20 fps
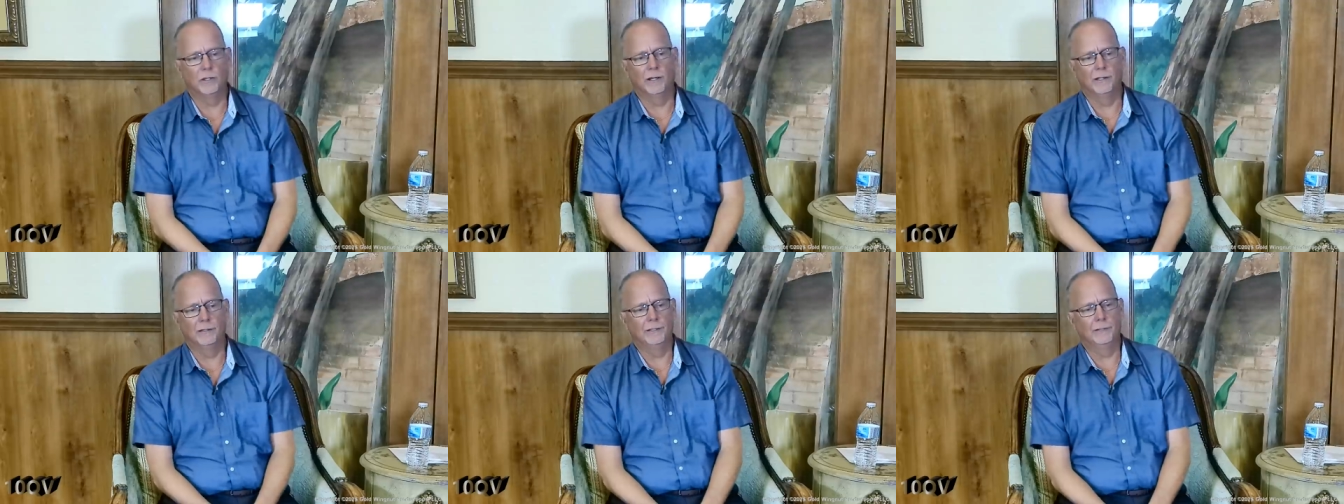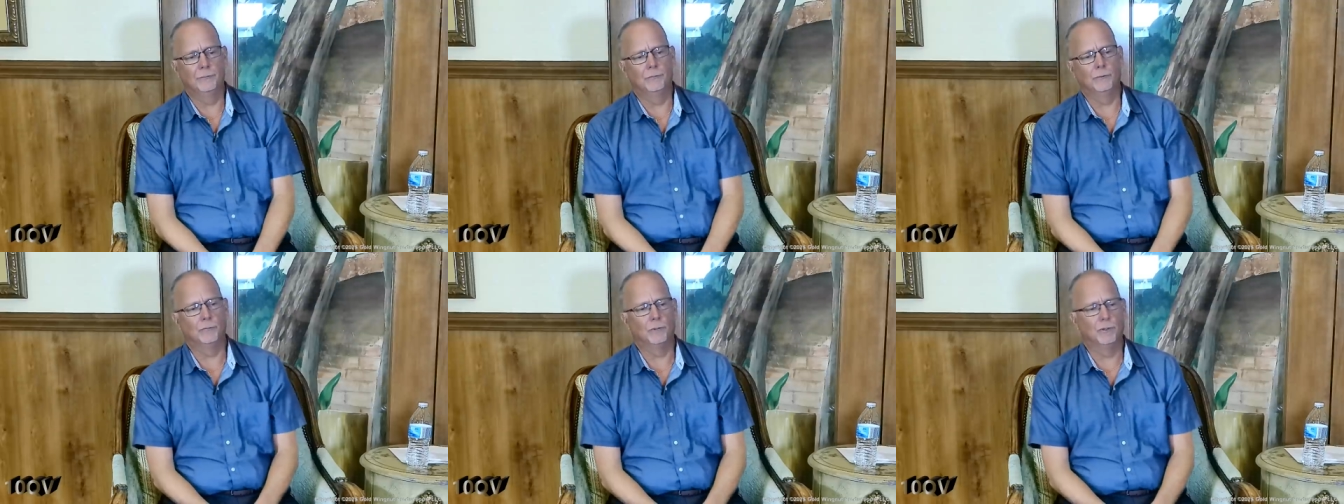I
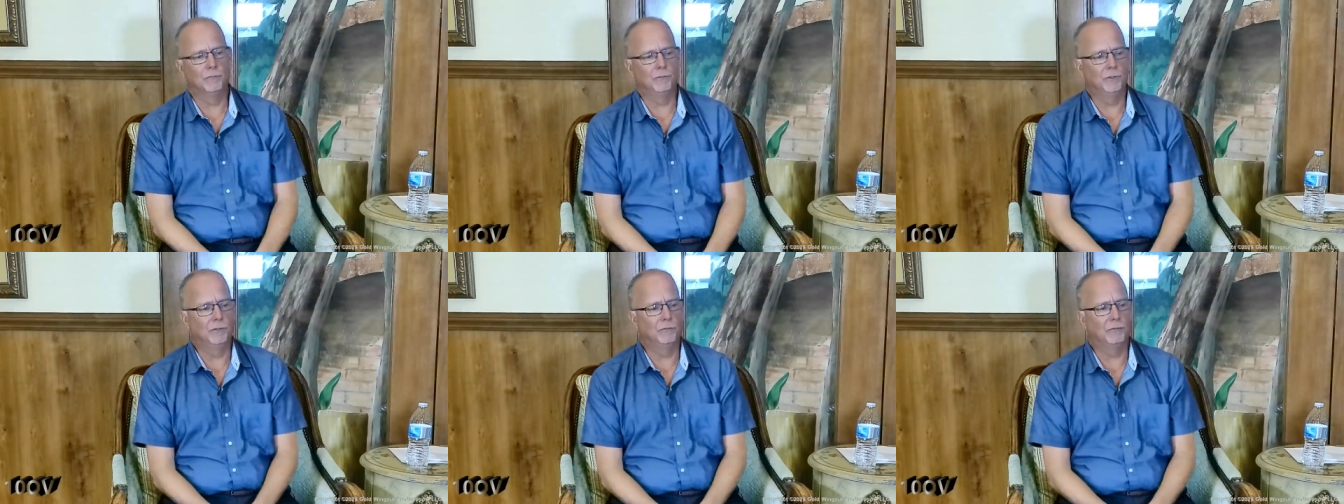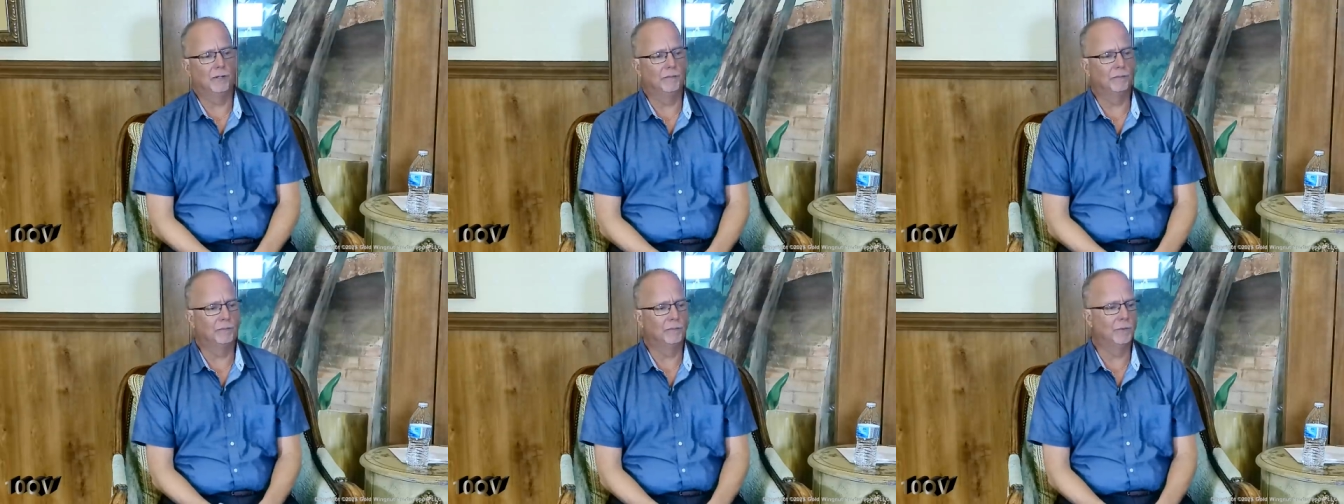think we're roughly
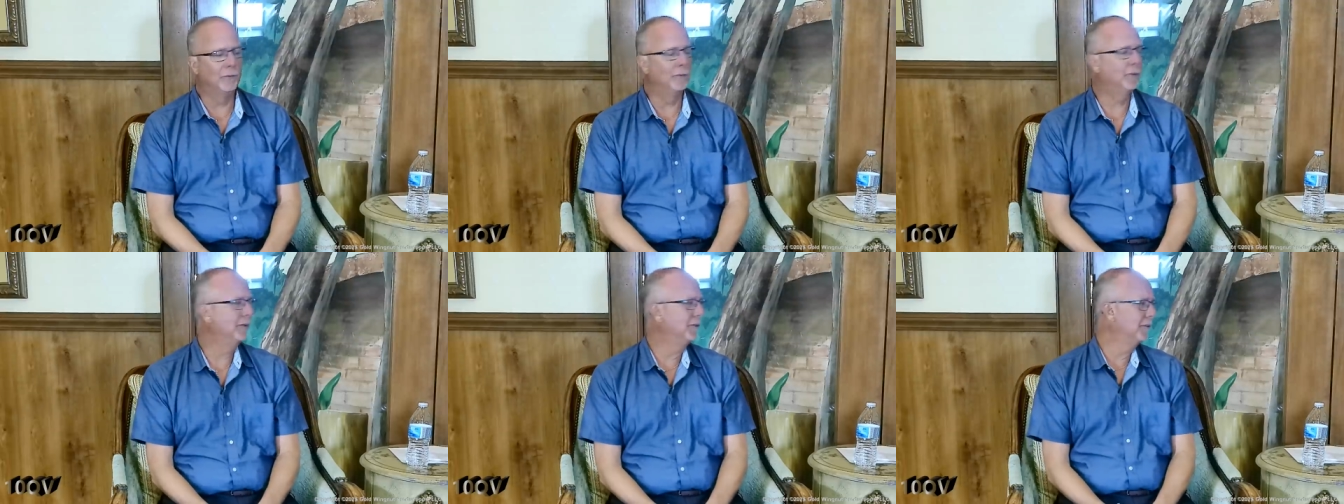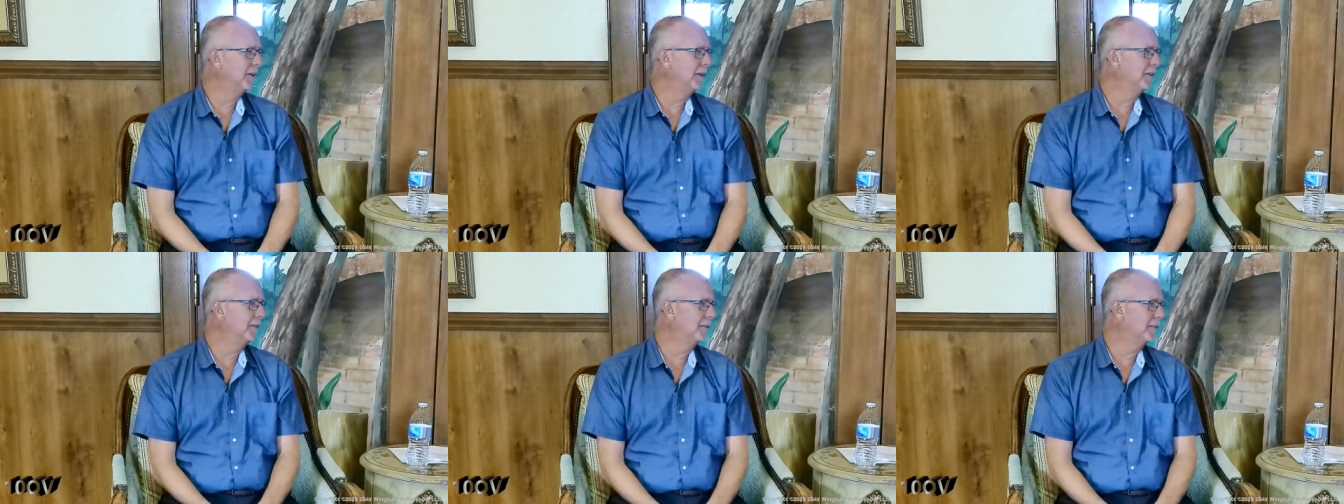around 30
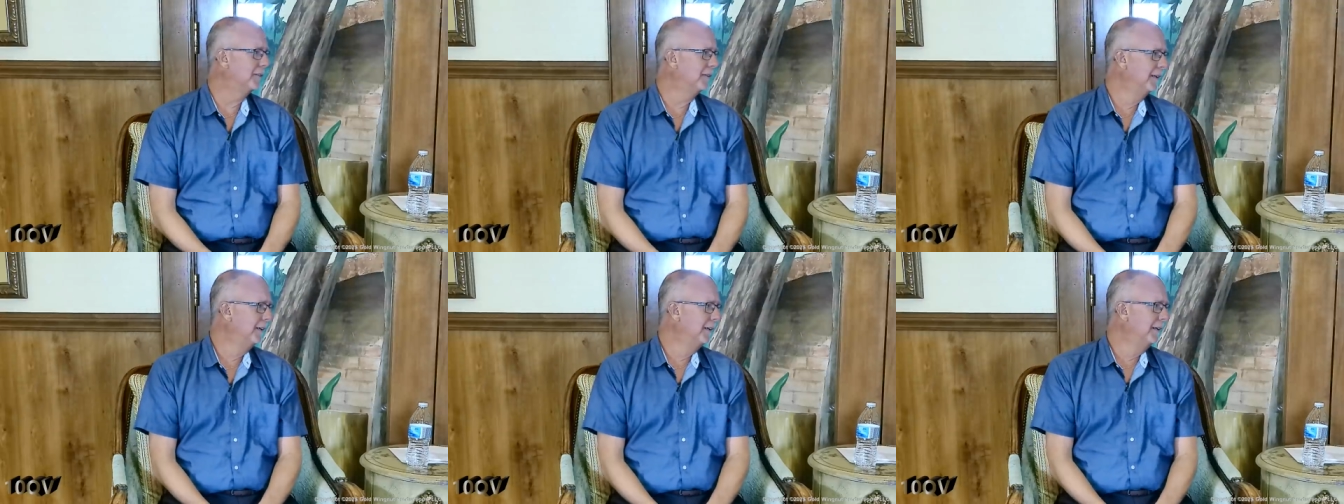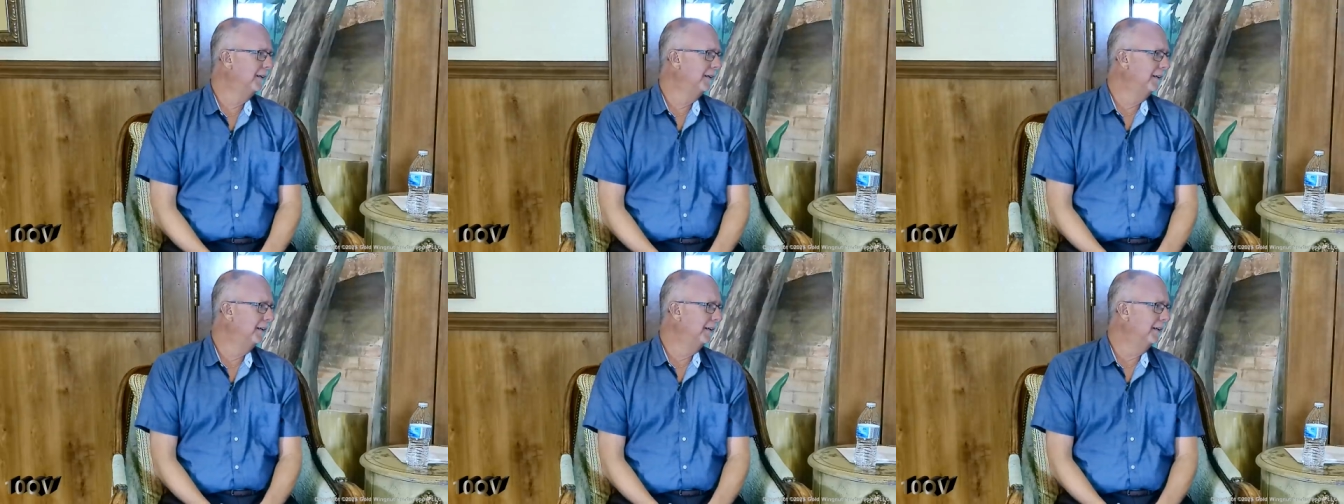cents
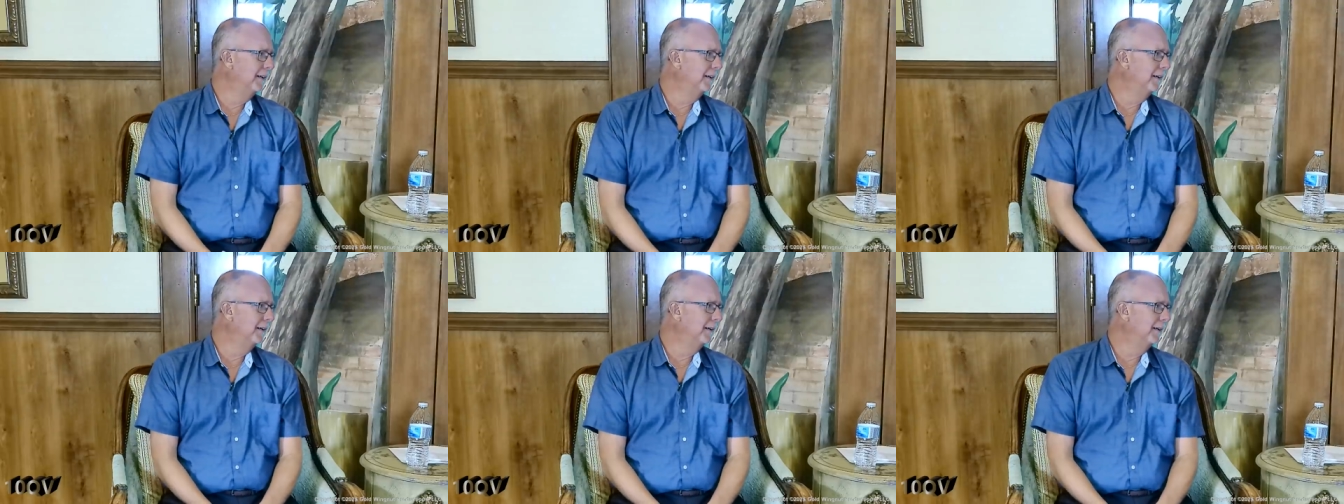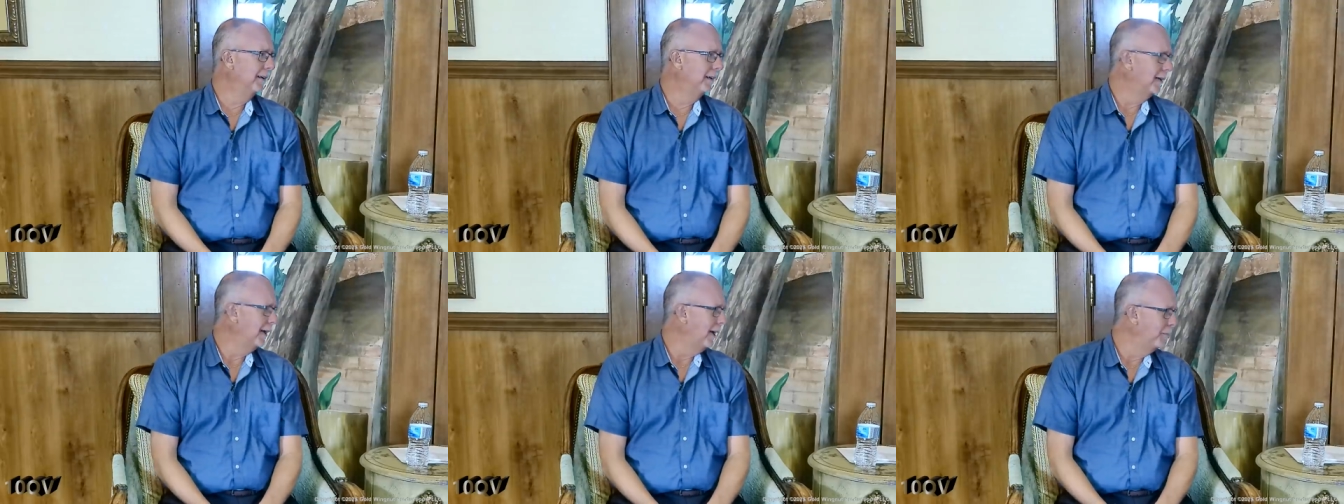
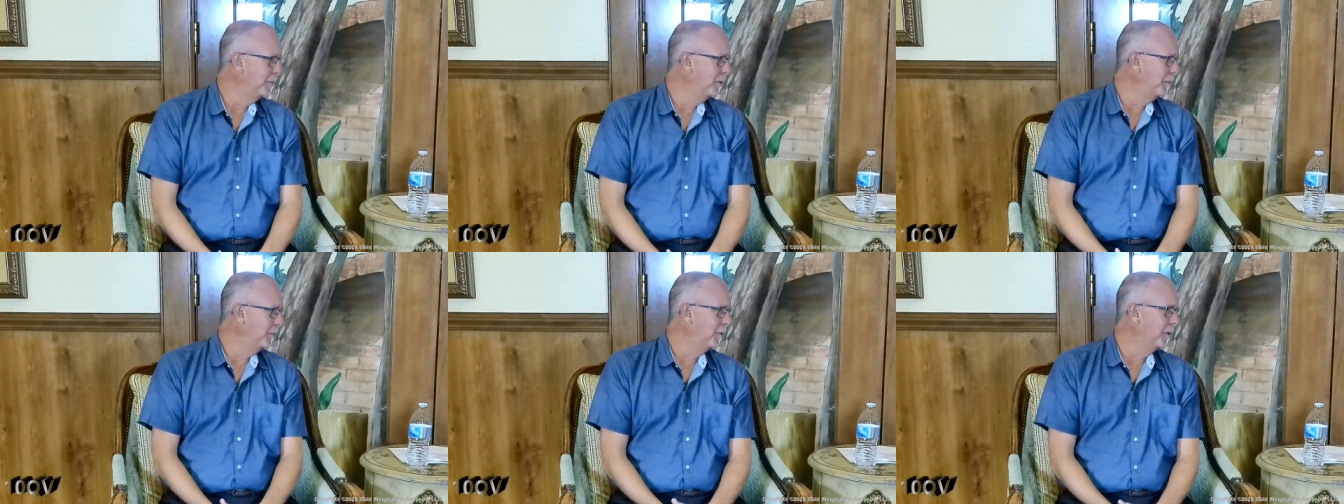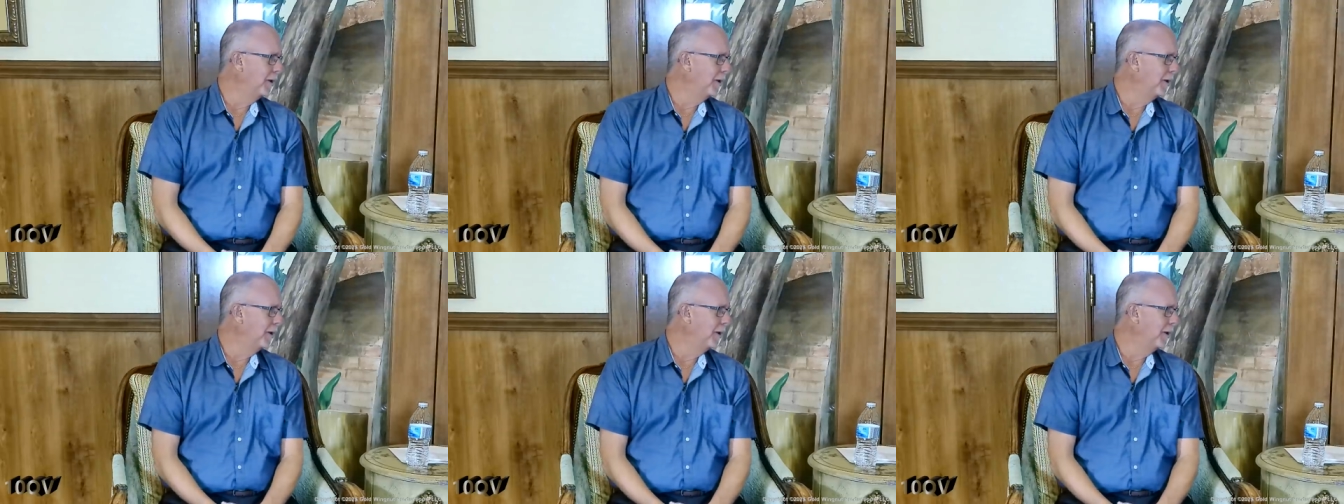a copy per